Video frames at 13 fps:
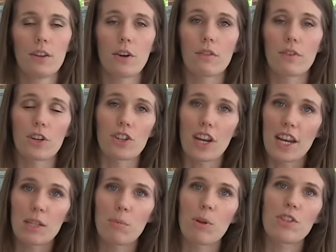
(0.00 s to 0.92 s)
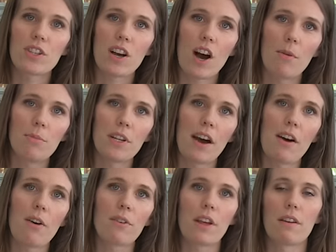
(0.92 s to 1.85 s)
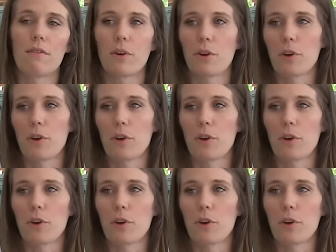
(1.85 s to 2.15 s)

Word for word: you know, for your taste buds to calm down and for